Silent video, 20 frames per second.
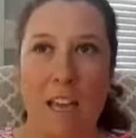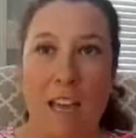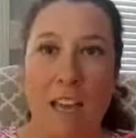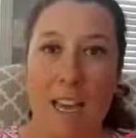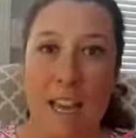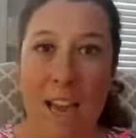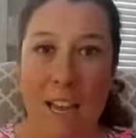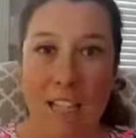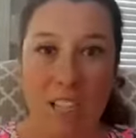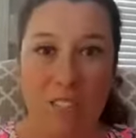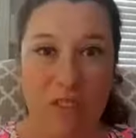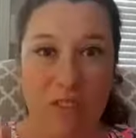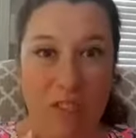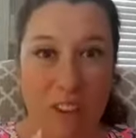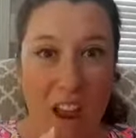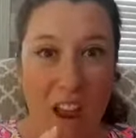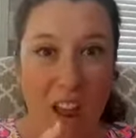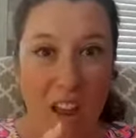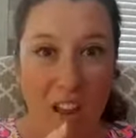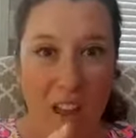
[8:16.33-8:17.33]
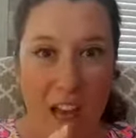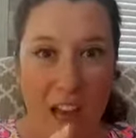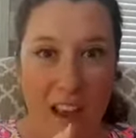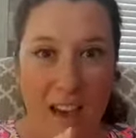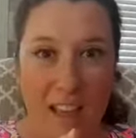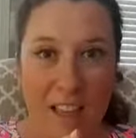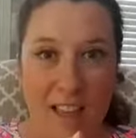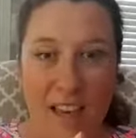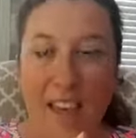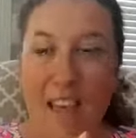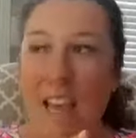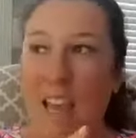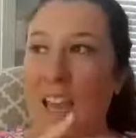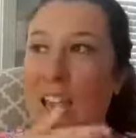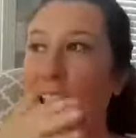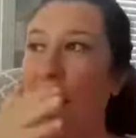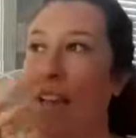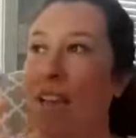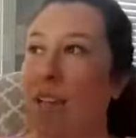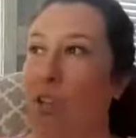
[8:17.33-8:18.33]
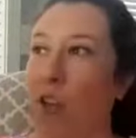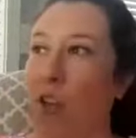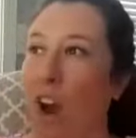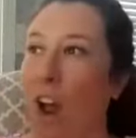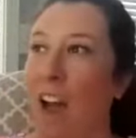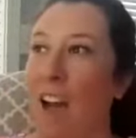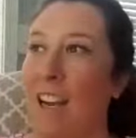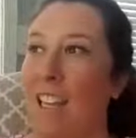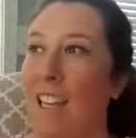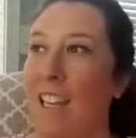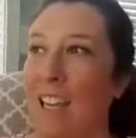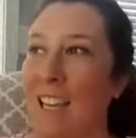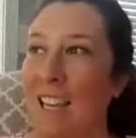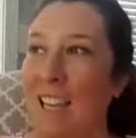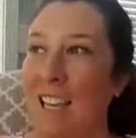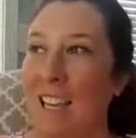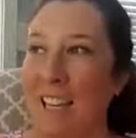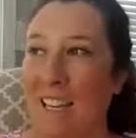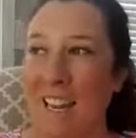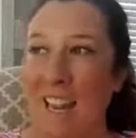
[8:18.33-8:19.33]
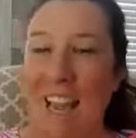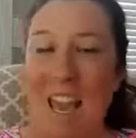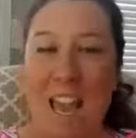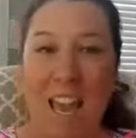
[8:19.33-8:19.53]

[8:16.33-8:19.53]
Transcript: He had to fail at it. He had to try it again.